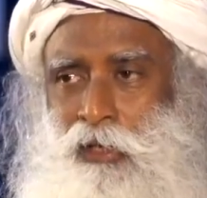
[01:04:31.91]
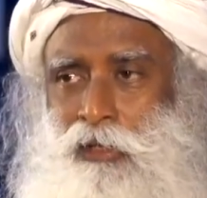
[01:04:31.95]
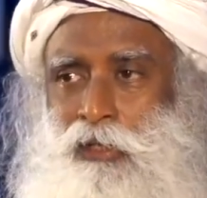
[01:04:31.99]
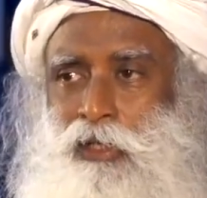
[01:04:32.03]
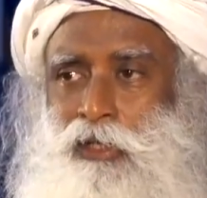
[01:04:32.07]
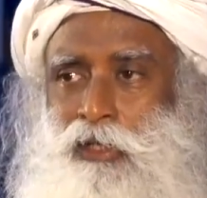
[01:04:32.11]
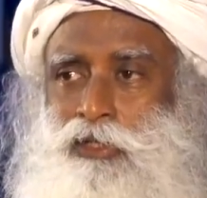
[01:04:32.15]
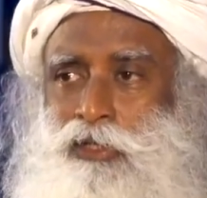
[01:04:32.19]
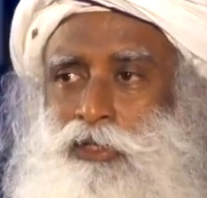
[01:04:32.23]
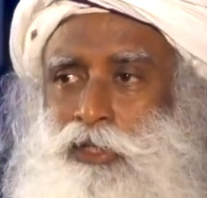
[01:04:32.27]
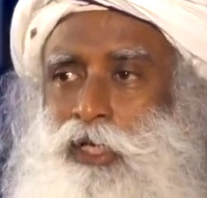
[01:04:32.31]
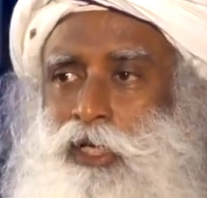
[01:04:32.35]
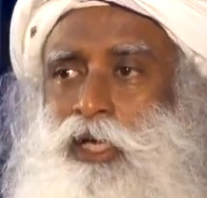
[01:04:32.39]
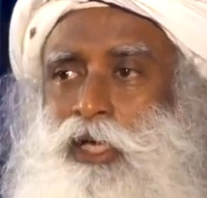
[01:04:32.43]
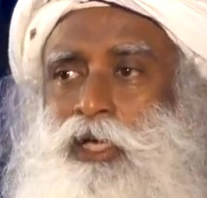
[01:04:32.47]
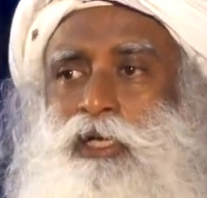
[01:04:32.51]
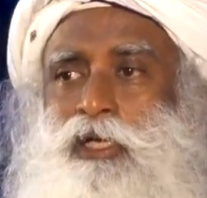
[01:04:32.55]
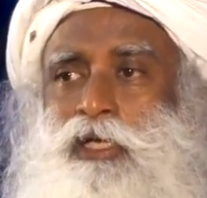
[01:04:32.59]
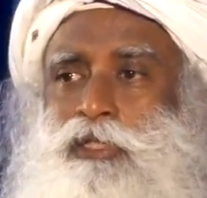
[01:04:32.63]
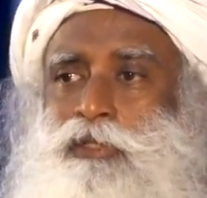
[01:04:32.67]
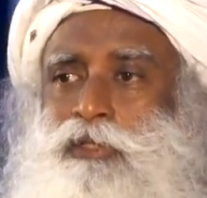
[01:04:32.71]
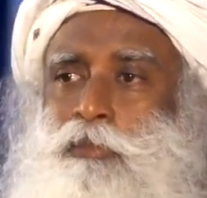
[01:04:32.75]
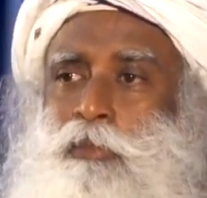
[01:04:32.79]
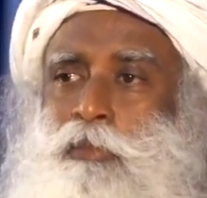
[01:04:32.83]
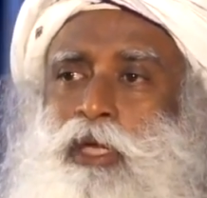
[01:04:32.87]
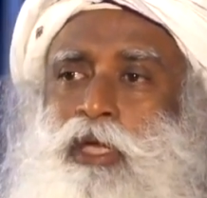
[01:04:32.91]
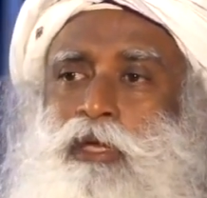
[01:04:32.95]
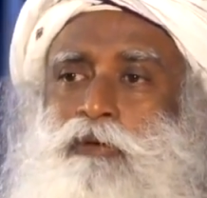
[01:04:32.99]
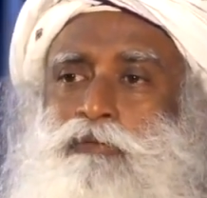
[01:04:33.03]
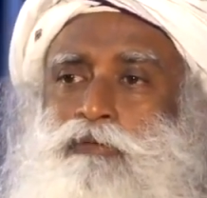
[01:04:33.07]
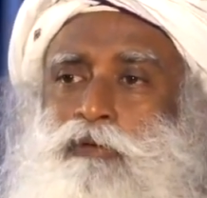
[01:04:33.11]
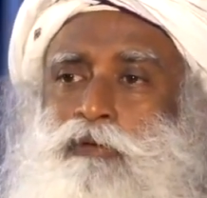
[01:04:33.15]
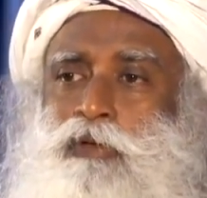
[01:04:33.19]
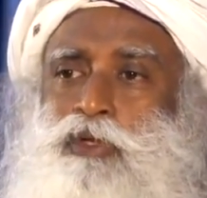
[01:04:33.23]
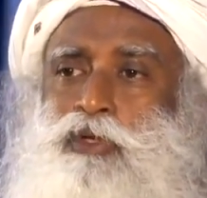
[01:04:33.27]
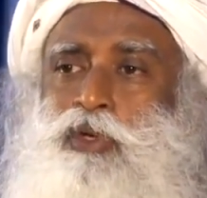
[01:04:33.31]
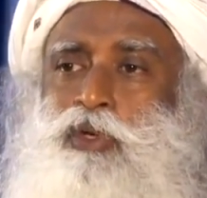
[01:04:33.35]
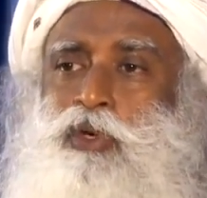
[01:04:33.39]
The train is made
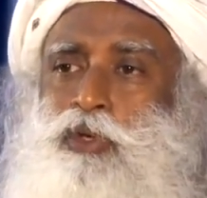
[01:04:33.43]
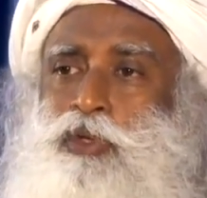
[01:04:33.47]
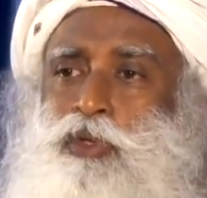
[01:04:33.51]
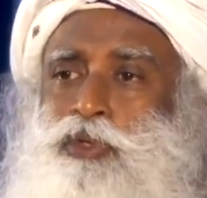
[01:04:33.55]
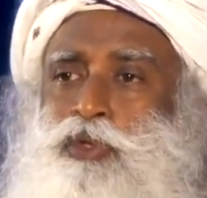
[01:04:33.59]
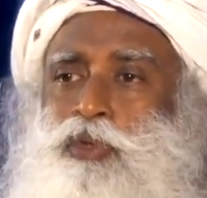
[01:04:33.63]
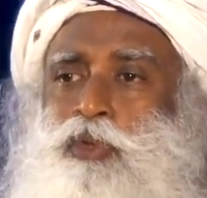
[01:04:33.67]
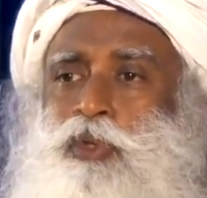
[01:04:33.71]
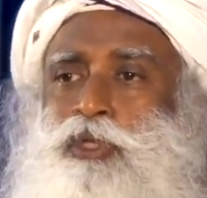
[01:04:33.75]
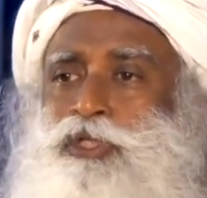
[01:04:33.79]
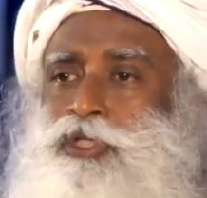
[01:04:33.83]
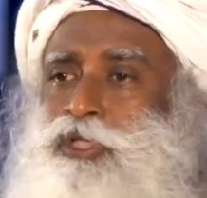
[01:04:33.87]
for those who are